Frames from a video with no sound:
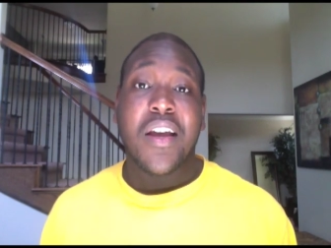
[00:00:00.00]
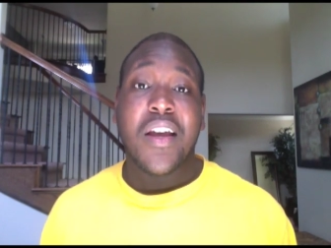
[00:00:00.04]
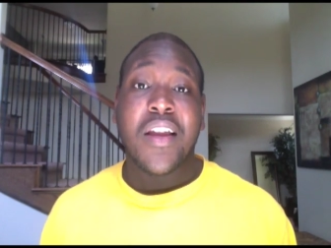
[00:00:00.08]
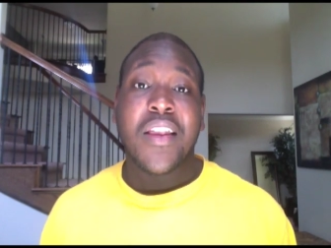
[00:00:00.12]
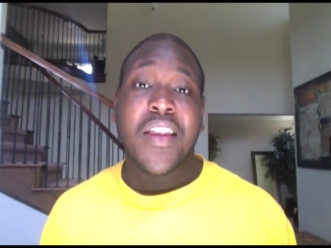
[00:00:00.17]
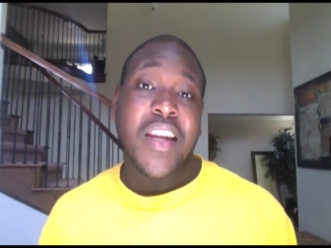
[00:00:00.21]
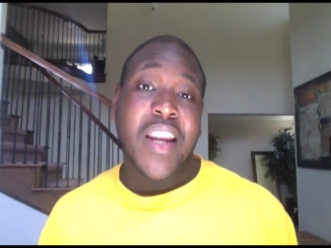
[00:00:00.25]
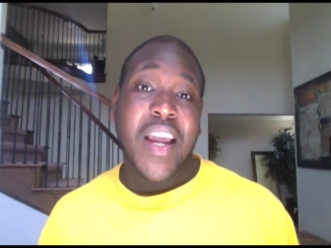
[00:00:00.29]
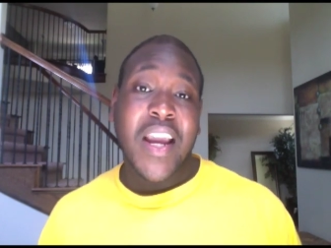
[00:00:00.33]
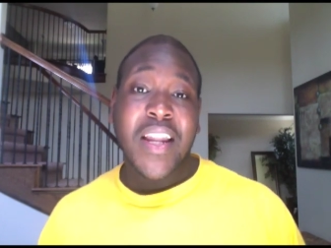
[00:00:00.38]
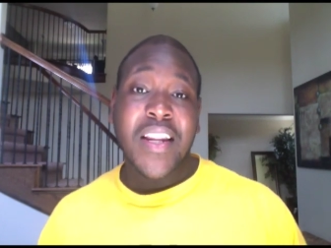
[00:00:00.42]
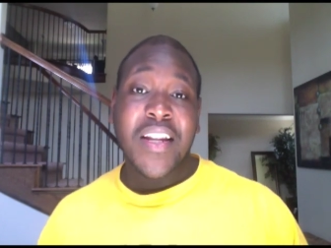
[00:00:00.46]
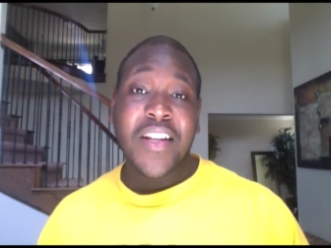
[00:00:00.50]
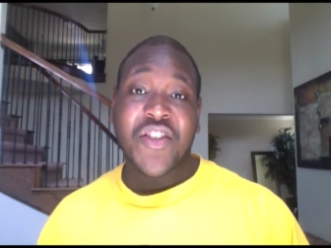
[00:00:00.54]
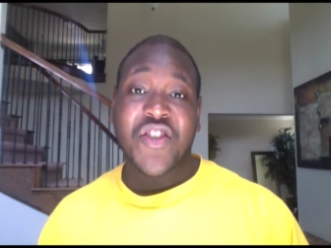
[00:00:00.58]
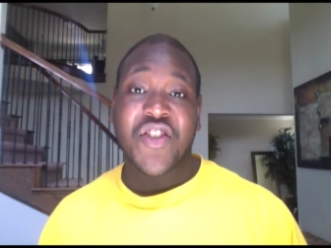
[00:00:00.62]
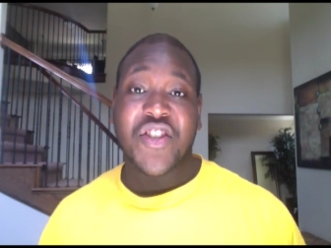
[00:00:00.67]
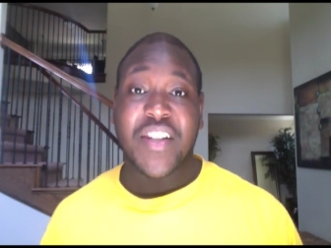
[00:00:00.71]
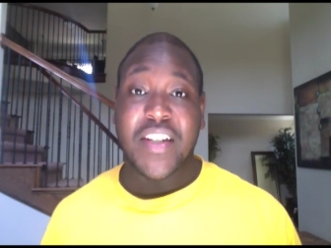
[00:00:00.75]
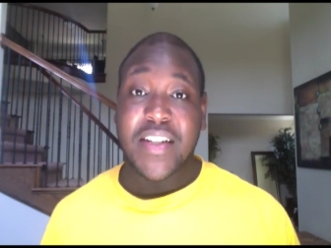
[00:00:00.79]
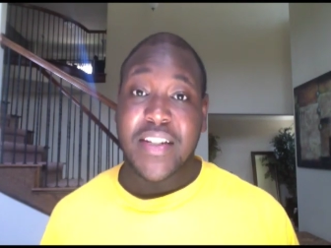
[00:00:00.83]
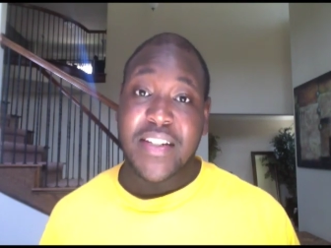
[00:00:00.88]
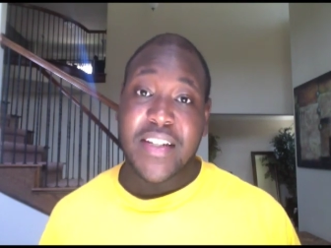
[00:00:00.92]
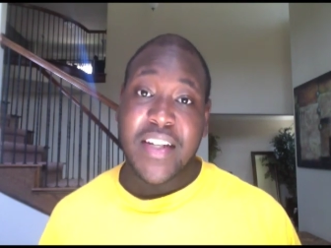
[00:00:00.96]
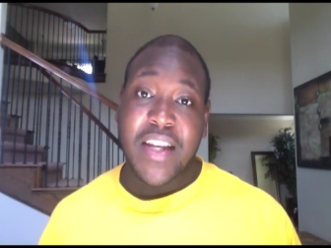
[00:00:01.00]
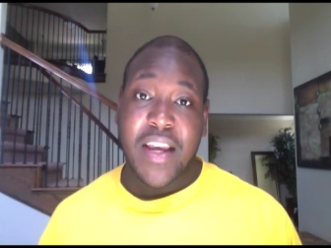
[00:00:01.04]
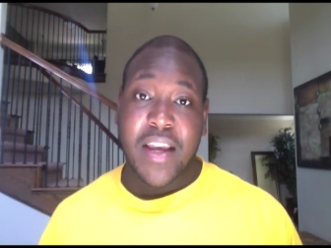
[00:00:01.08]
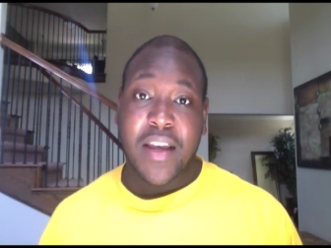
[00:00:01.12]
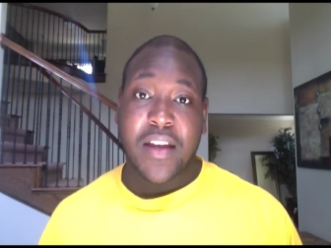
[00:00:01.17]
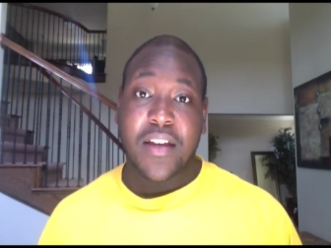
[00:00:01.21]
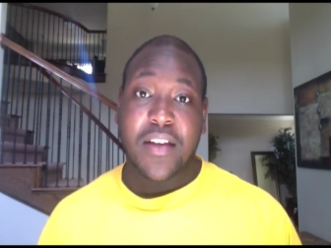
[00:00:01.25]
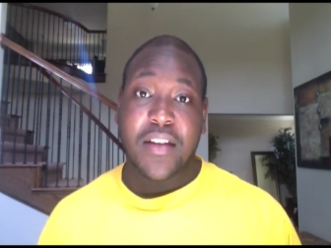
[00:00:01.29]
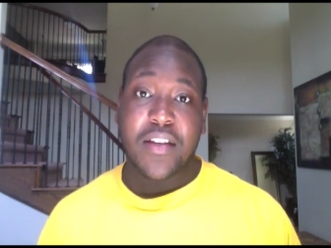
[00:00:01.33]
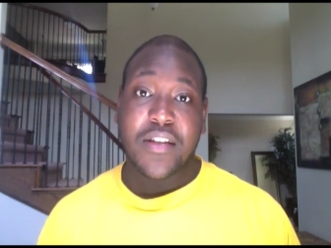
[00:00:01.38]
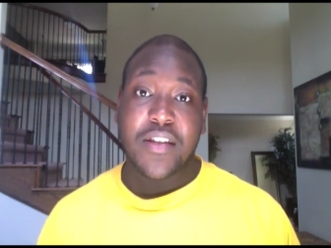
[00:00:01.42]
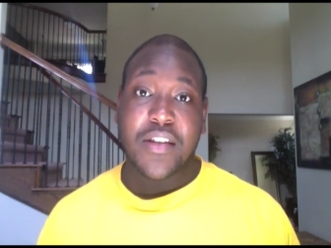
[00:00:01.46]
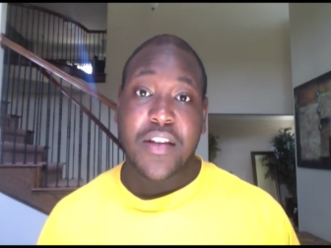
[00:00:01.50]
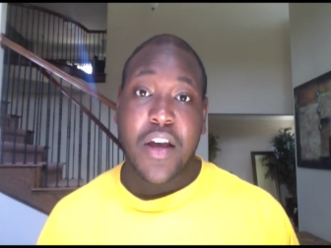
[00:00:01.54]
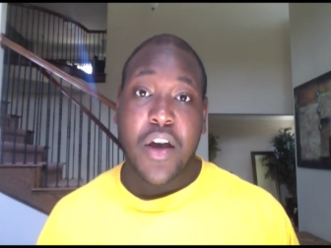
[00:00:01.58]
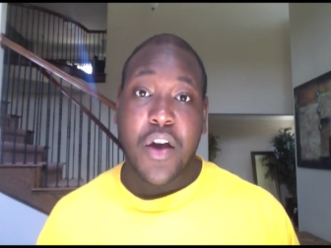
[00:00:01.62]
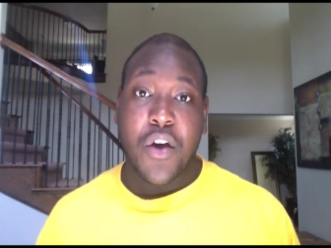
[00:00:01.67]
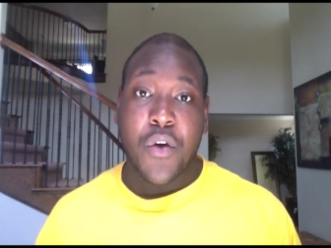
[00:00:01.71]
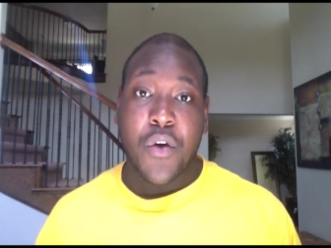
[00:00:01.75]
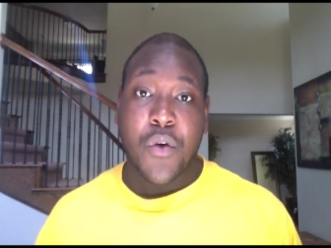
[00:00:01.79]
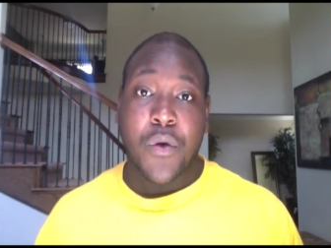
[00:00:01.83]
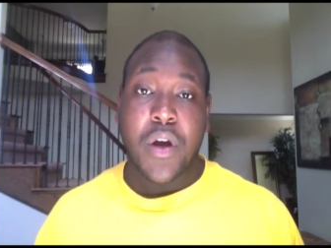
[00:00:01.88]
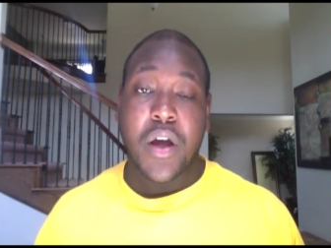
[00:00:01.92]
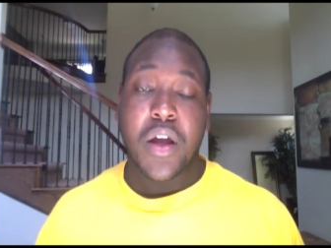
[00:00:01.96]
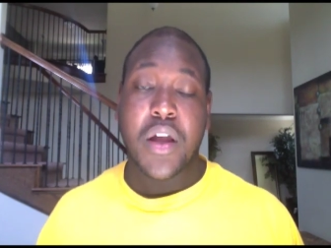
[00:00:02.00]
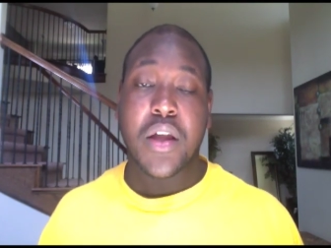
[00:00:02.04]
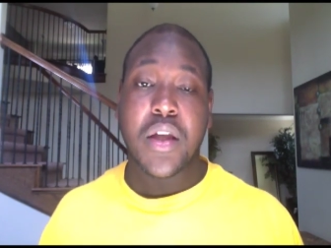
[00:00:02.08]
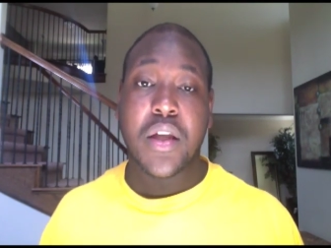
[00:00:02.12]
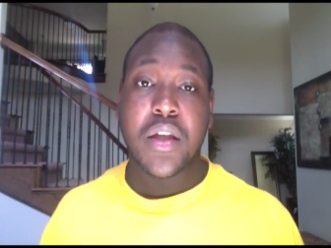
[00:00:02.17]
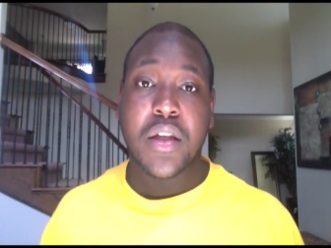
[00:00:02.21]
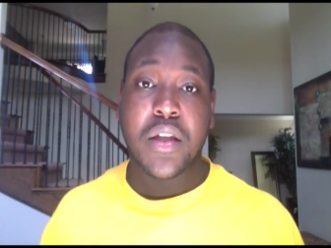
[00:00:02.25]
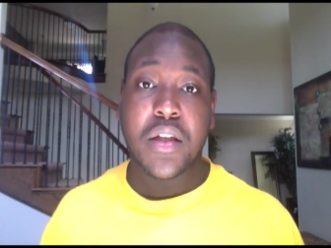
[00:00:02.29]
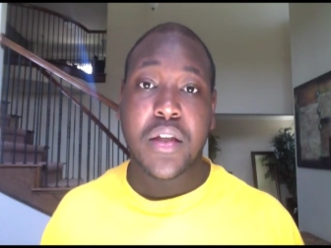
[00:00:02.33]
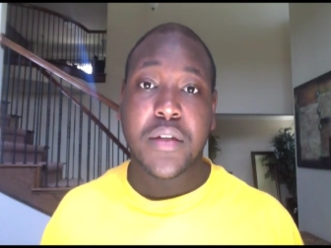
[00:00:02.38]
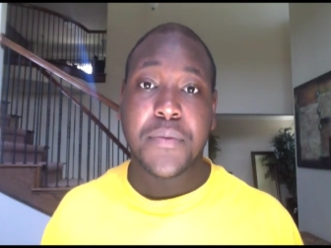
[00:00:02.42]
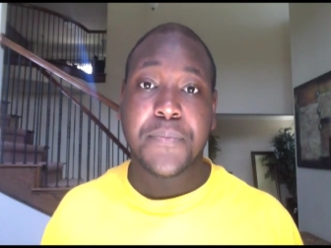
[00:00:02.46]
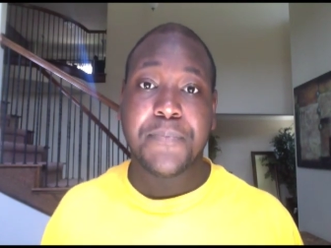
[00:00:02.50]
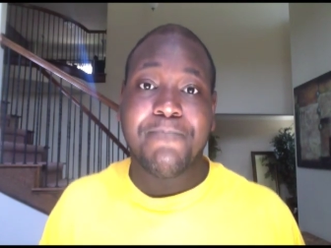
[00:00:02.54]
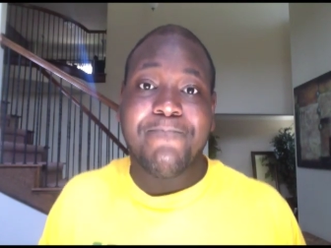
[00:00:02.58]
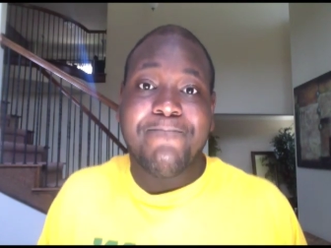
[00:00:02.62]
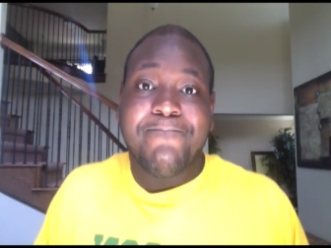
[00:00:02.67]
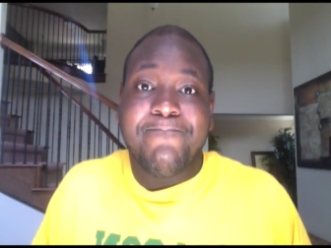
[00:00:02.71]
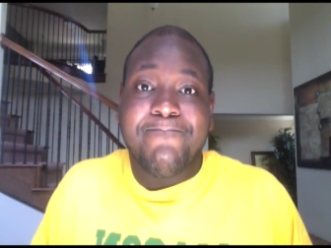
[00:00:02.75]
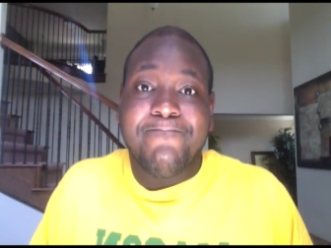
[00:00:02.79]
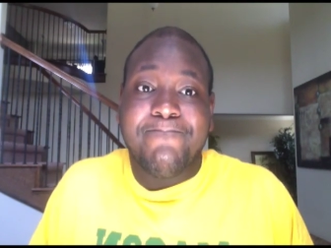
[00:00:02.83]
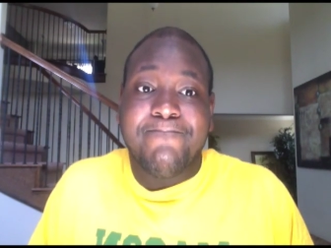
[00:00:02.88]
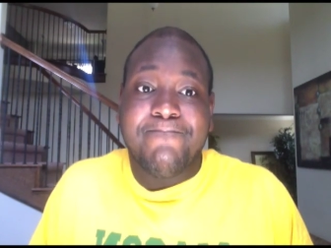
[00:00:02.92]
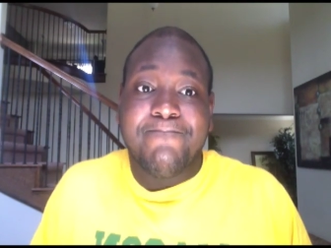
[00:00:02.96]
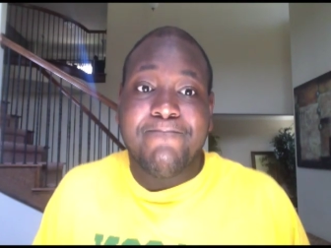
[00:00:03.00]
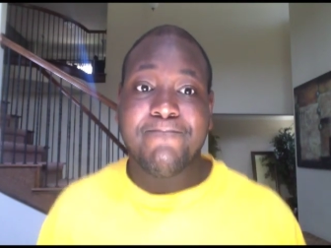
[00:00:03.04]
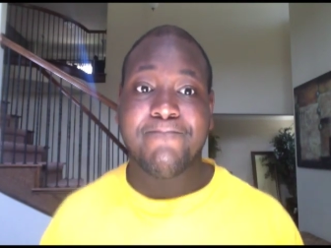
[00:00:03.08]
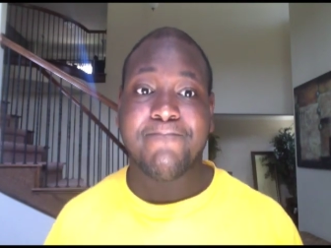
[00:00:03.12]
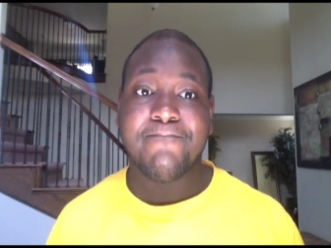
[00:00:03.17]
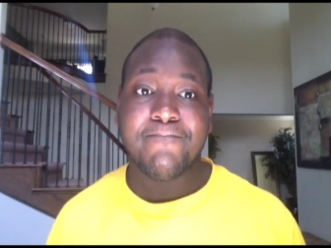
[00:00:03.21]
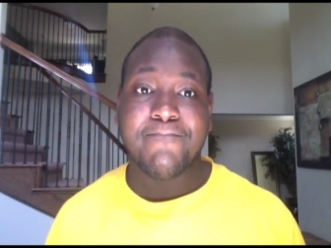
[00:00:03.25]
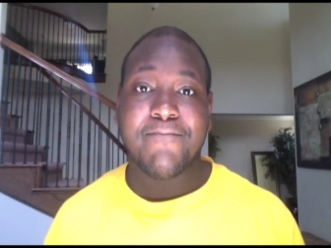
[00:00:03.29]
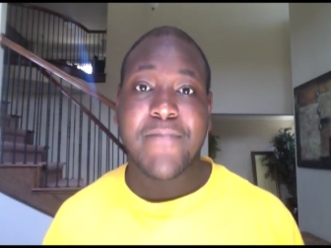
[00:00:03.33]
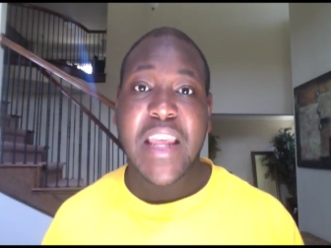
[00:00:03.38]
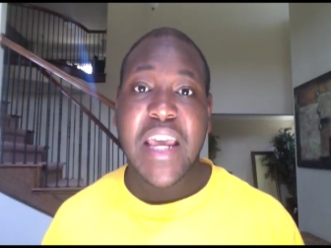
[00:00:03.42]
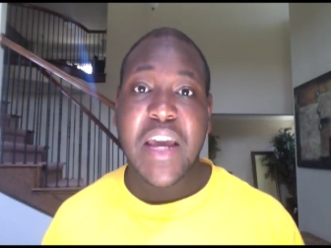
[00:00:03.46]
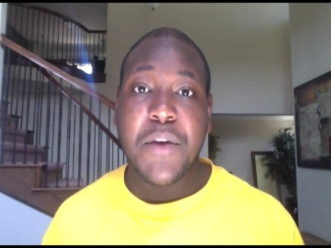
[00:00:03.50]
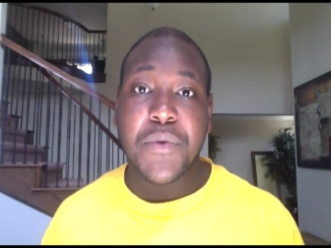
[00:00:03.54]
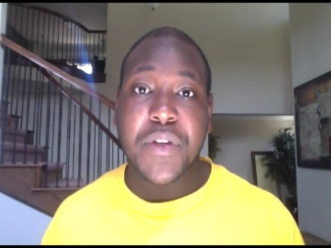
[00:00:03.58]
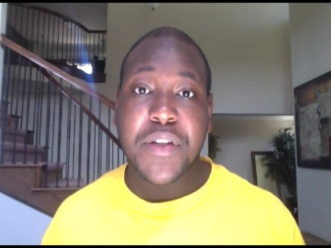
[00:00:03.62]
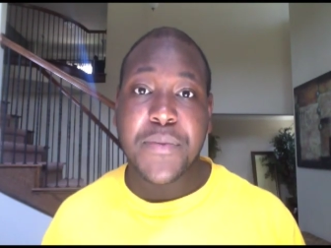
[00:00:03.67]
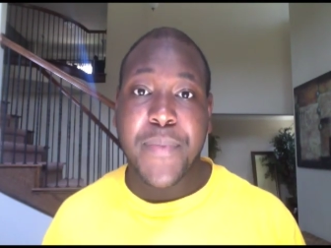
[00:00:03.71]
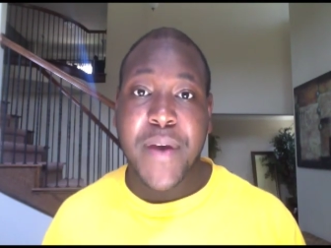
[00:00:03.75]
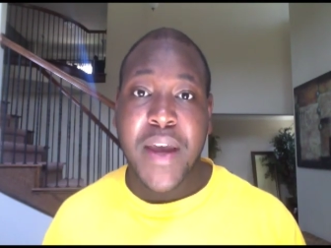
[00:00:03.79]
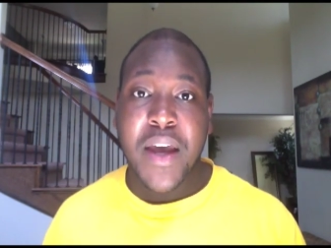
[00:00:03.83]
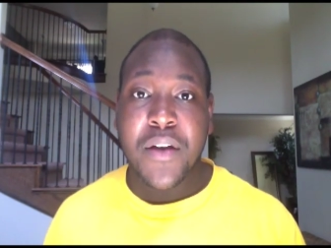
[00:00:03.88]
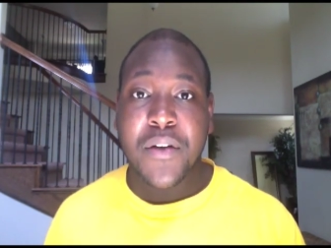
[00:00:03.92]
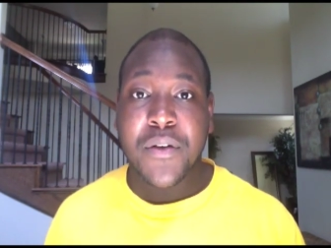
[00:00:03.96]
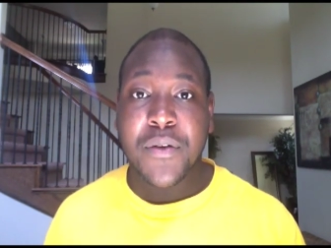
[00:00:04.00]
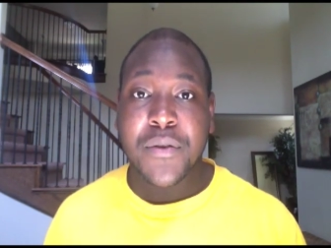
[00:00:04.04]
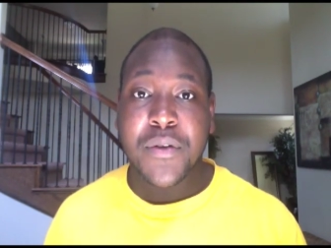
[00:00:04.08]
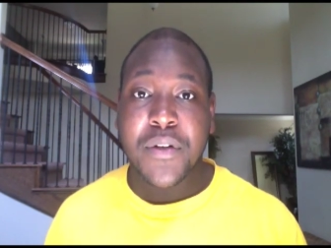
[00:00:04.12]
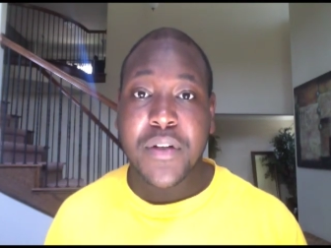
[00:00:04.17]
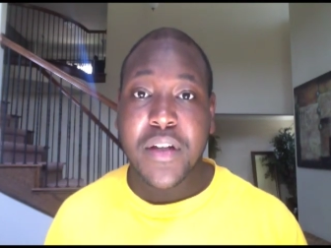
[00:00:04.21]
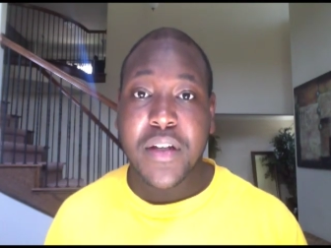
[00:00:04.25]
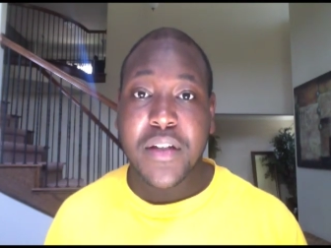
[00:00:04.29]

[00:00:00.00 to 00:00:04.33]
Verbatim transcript: And then Aiden's just a dick, so it was bound